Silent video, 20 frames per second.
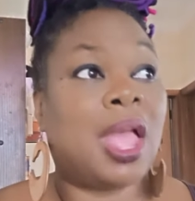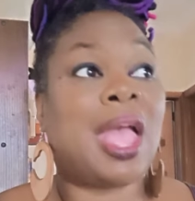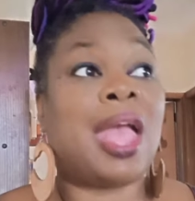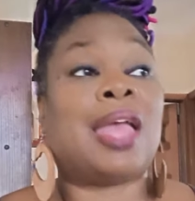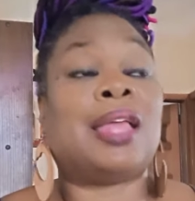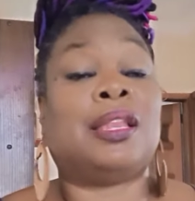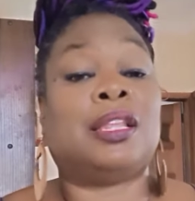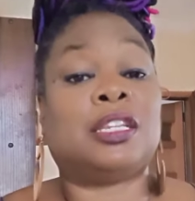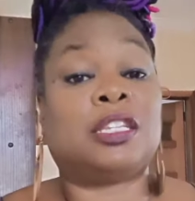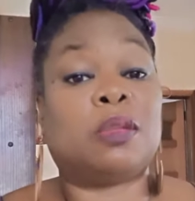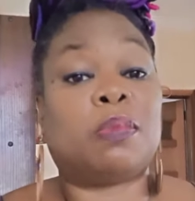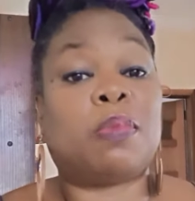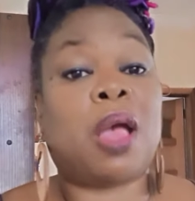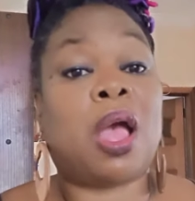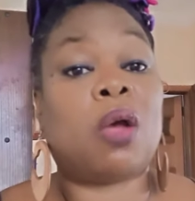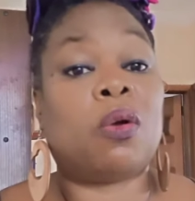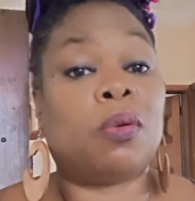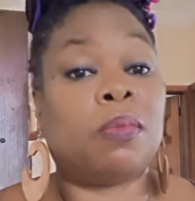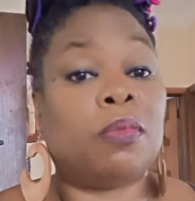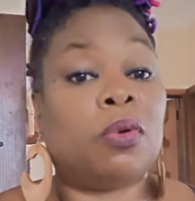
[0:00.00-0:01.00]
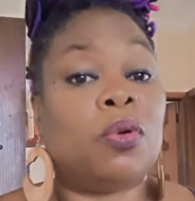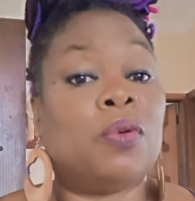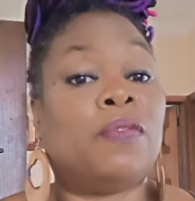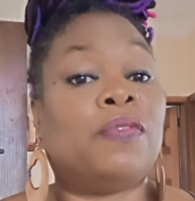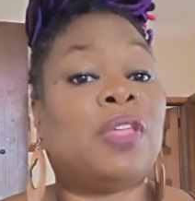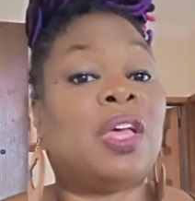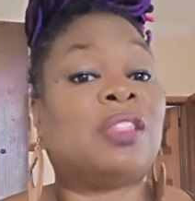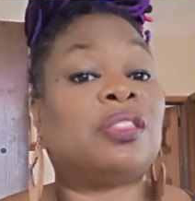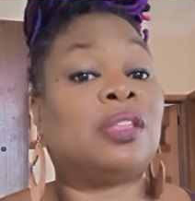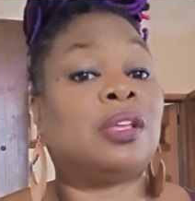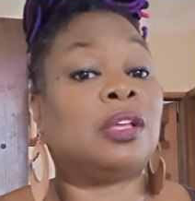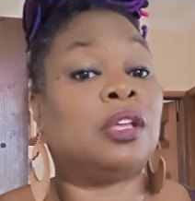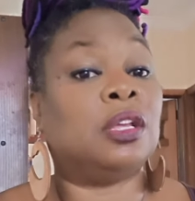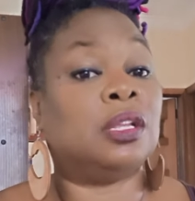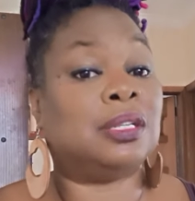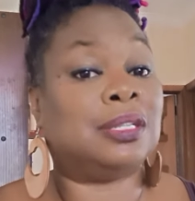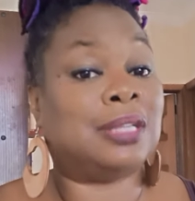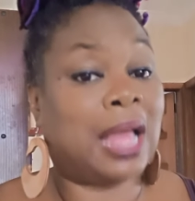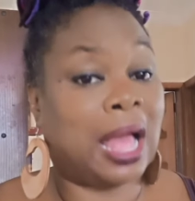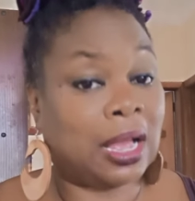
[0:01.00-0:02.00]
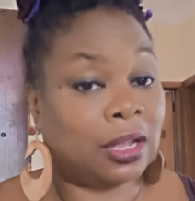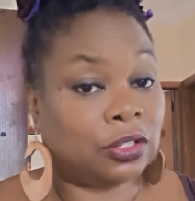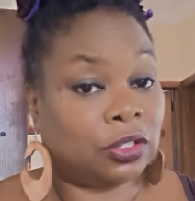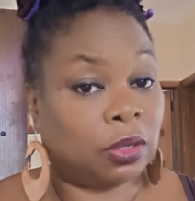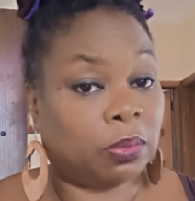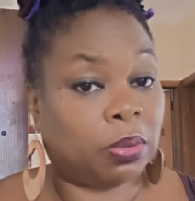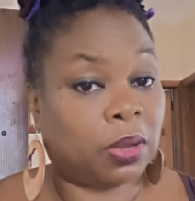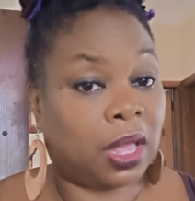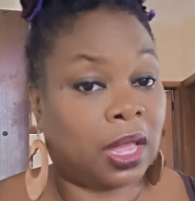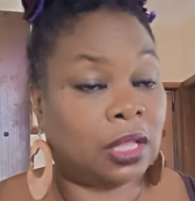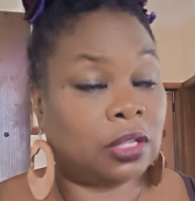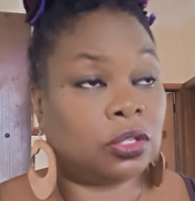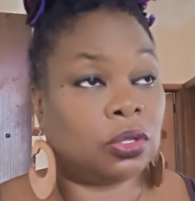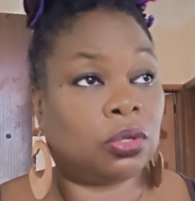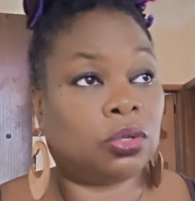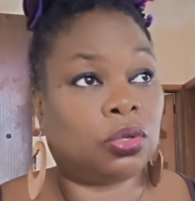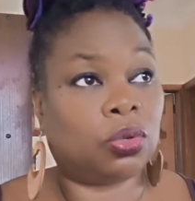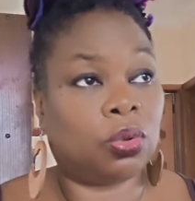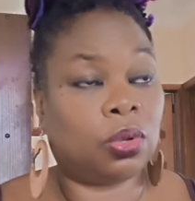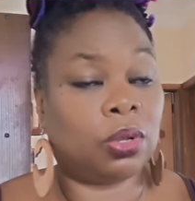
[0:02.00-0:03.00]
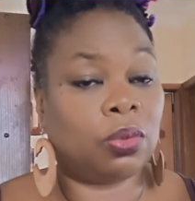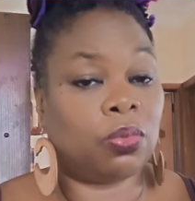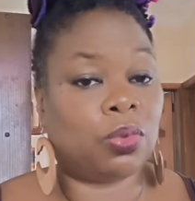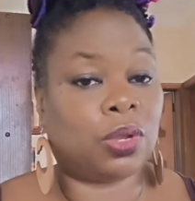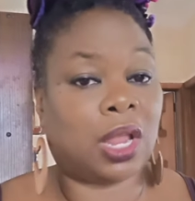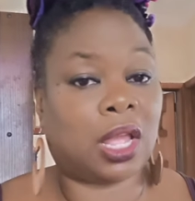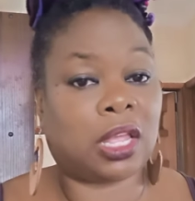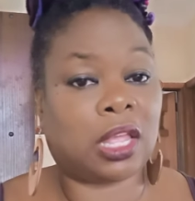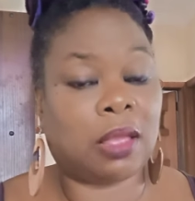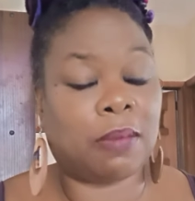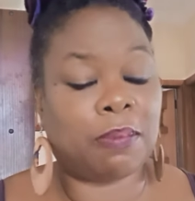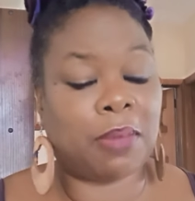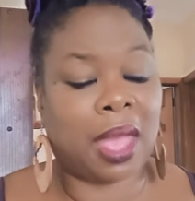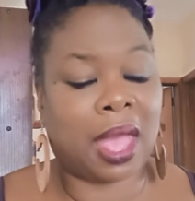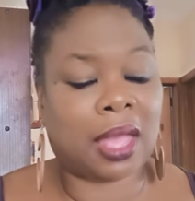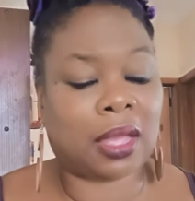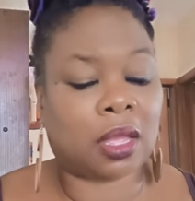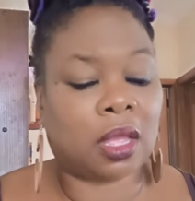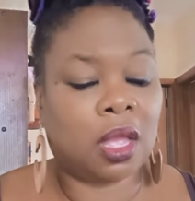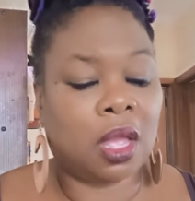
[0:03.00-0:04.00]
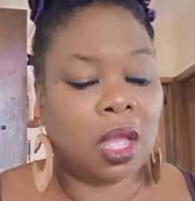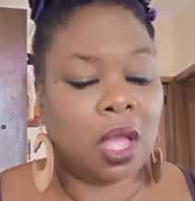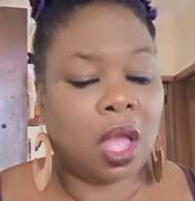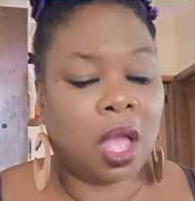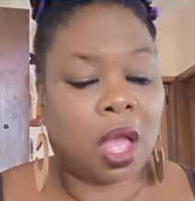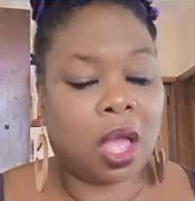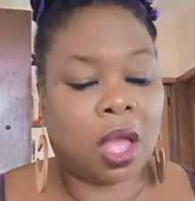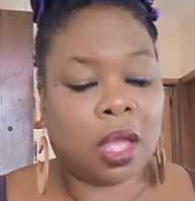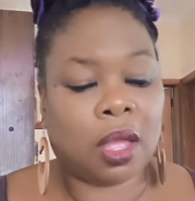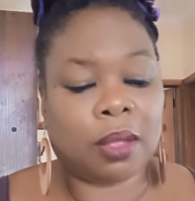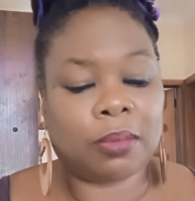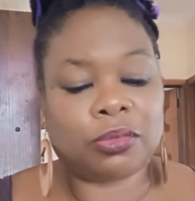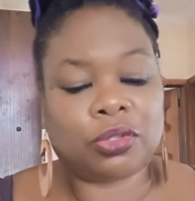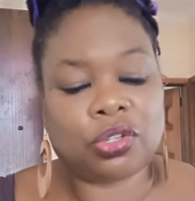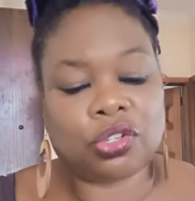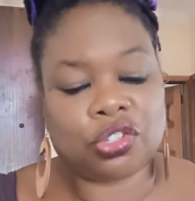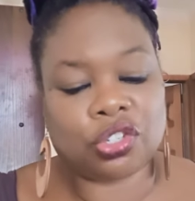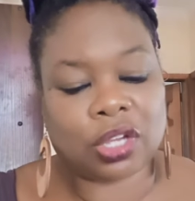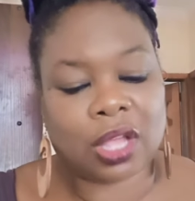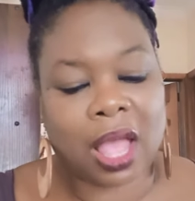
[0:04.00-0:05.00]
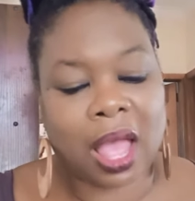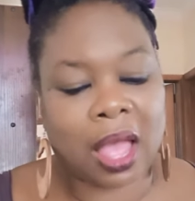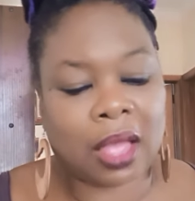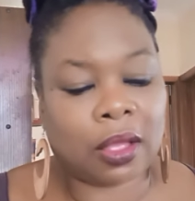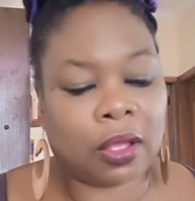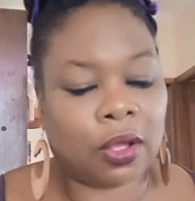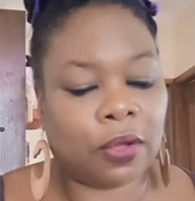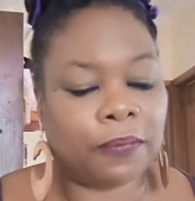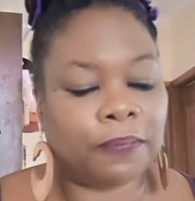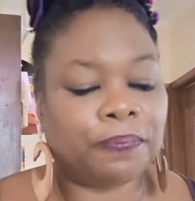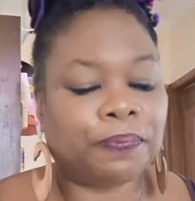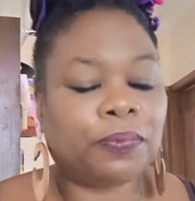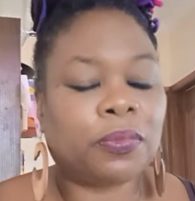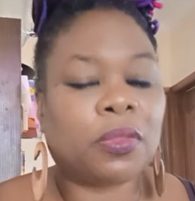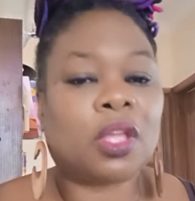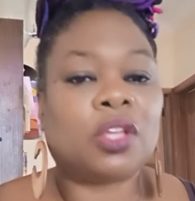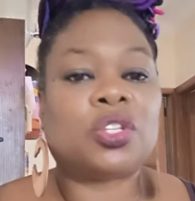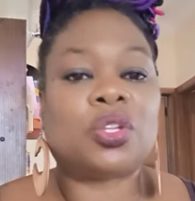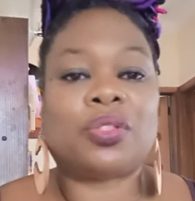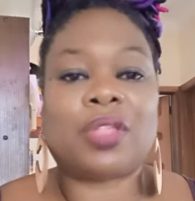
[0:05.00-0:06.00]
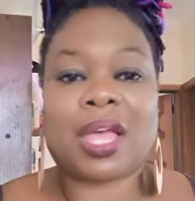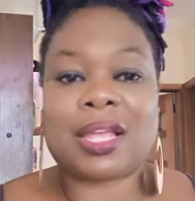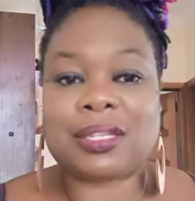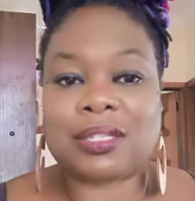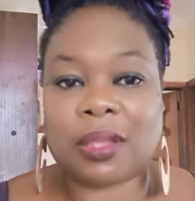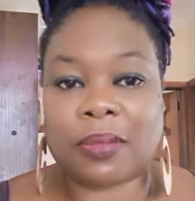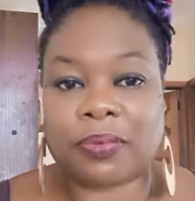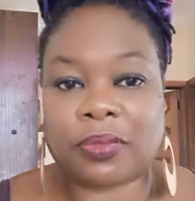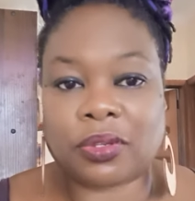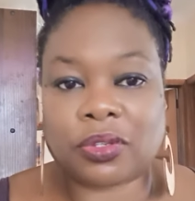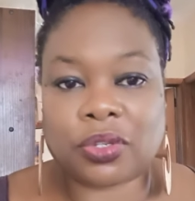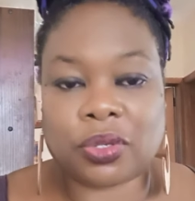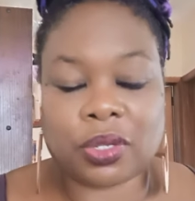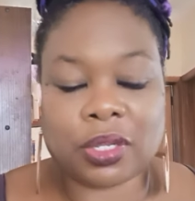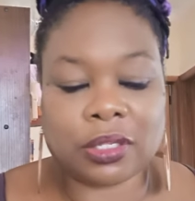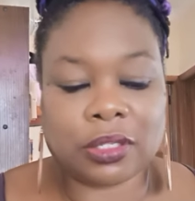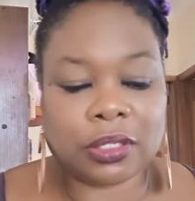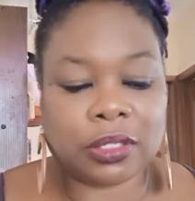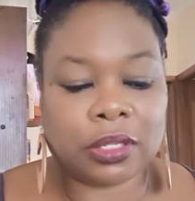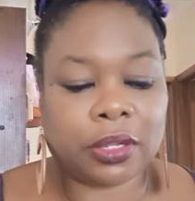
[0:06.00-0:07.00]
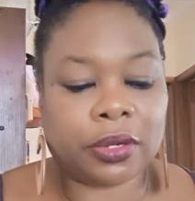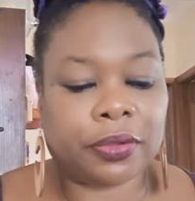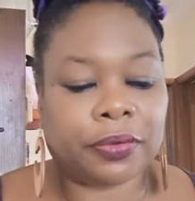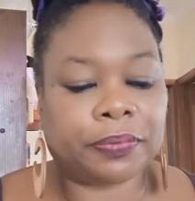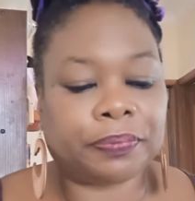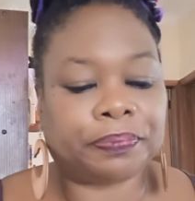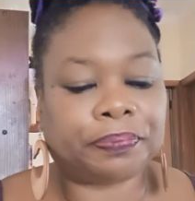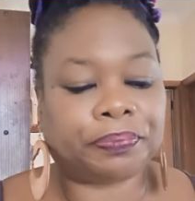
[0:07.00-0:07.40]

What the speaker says: And it's a power move that the good doctor plans on doing when I get back to Chicago. So that's something to consider.